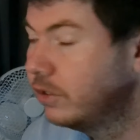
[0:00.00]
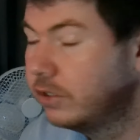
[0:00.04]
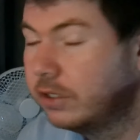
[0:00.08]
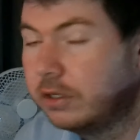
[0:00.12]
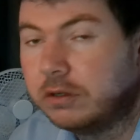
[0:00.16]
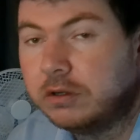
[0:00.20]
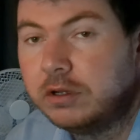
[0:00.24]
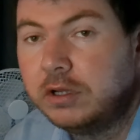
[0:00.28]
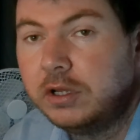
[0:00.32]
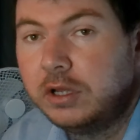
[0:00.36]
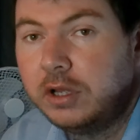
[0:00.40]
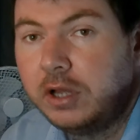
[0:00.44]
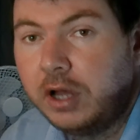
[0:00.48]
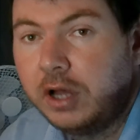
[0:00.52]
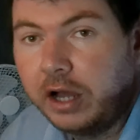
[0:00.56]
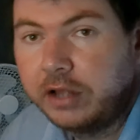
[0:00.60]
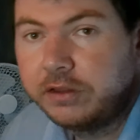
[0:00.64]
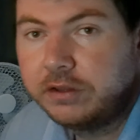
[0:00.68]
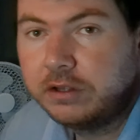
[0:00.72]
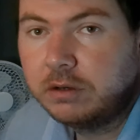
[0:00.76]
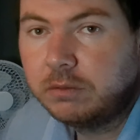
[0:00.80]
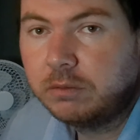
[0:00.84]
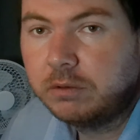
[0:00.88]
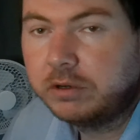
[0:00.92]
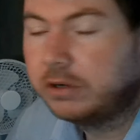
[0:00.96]
So I
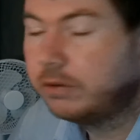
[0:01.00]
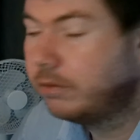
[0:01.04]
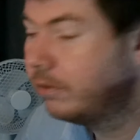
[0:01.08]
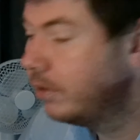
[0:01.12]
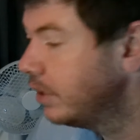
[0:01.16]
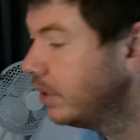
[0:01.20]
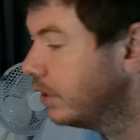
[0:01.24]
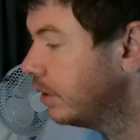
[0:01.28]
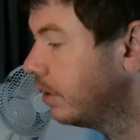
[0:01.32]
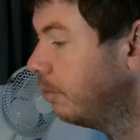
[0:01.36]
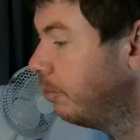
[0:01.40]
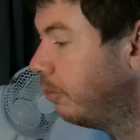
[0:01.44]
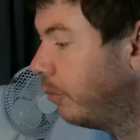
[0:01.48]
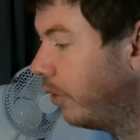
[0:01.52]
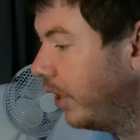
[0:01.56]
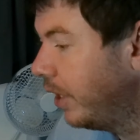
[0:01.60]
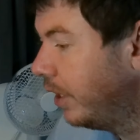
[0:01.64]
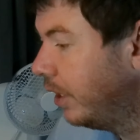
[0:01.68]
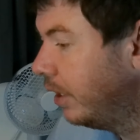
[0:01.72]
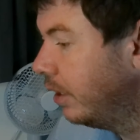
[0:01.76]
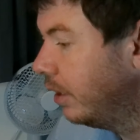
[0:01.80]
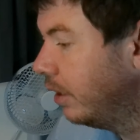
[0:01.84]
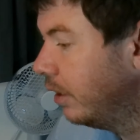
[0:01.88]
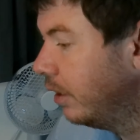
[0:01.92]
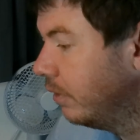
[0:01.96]
didn't want to risk
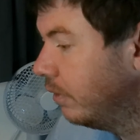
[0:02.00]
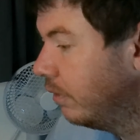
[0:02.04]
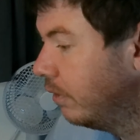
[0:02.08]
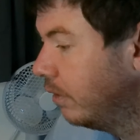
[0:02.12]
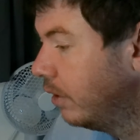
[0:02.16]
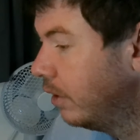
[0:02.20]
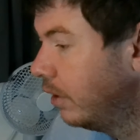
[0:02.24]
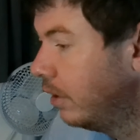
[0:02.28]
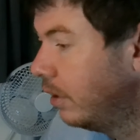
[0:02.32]
breaking it,